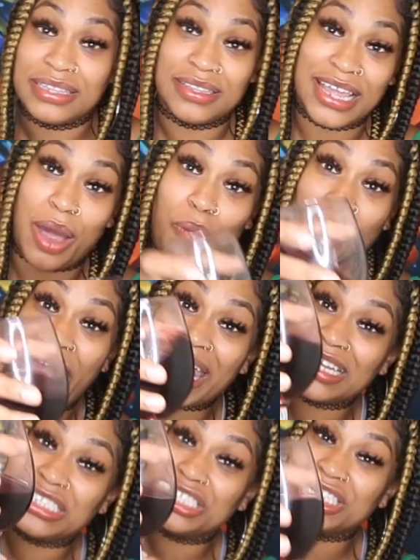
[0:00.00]
That wine
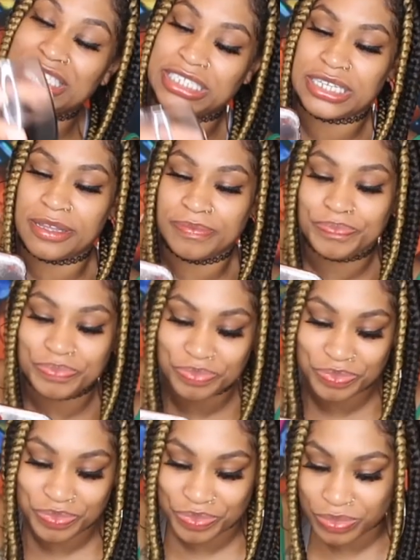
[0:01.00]
will do it to you.
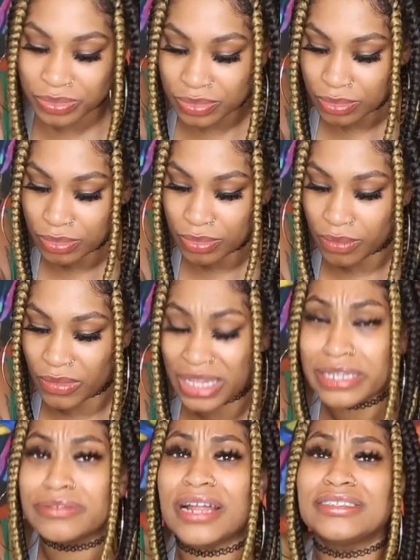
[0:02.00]

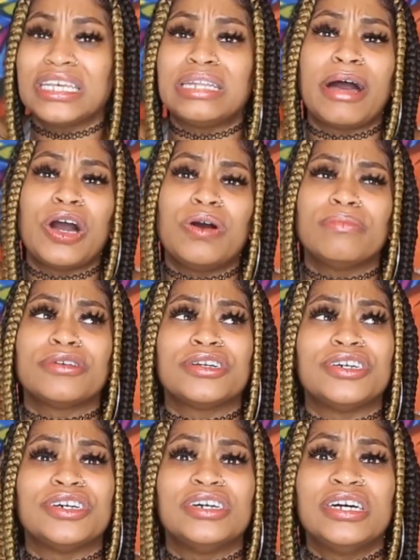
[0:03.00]
That's what I was telling my
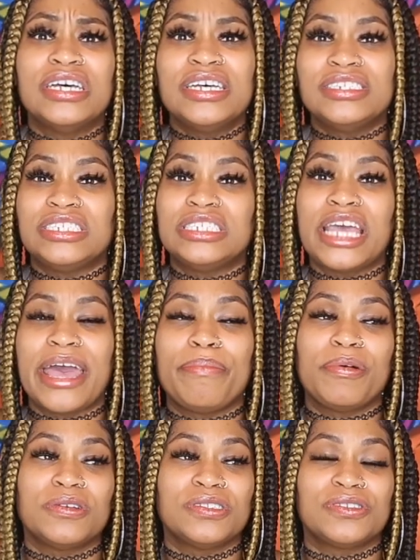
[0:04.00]
homegirl. She had
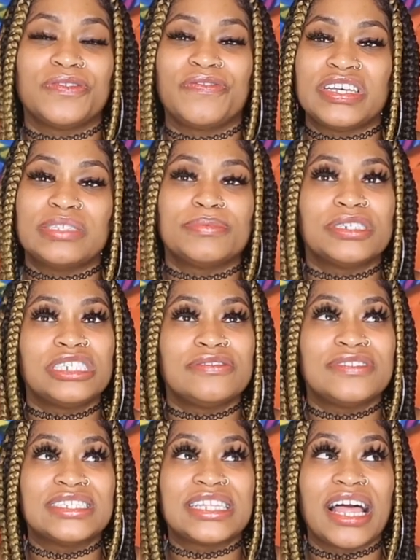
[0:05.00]
posted on Facebook. She
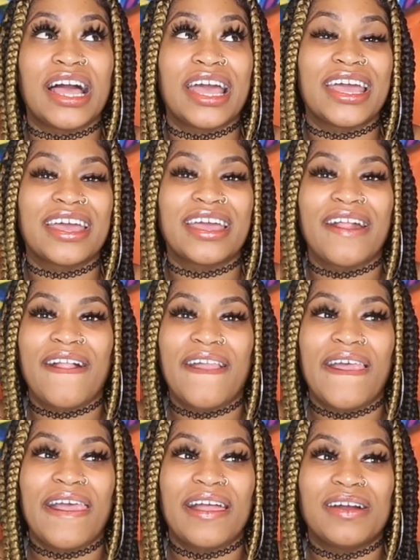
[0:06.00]
was like,
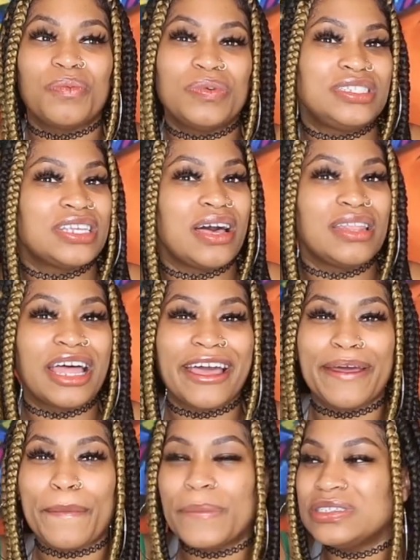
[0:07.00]
what's up?
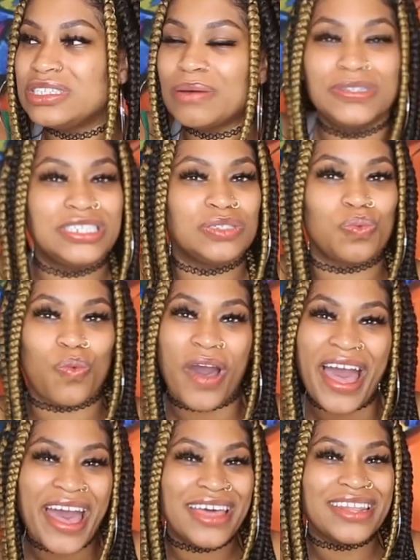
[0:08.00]
Like, what's up with this
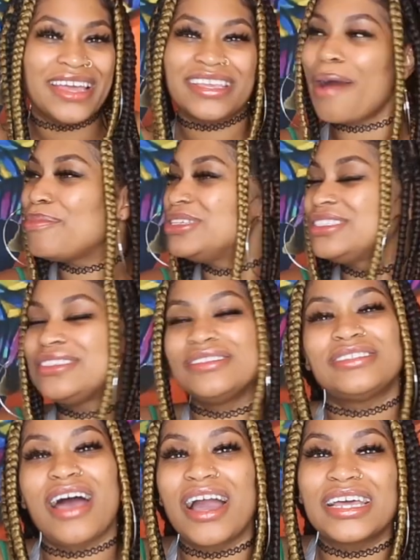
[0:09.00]
wine? Like, y'all be
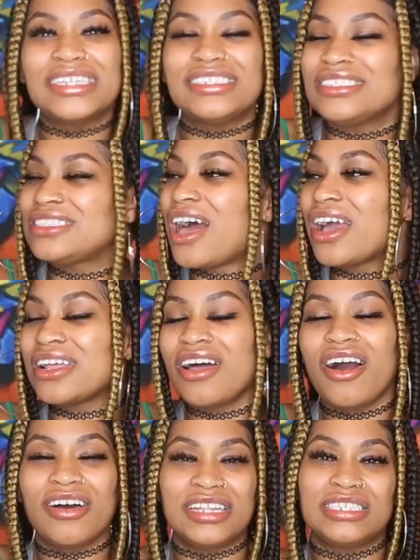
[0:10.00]
talking
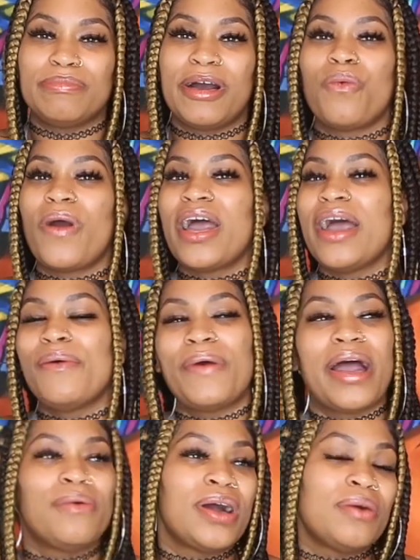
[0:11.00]
all this about wine.
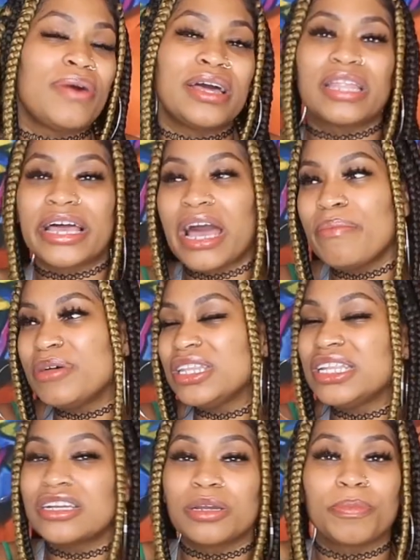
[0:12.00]
Like, I'm a
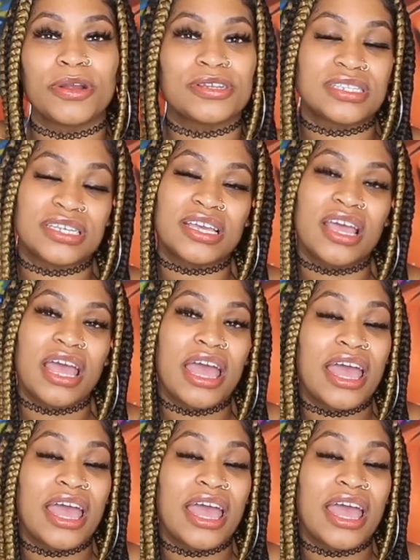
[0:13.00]
liquor person.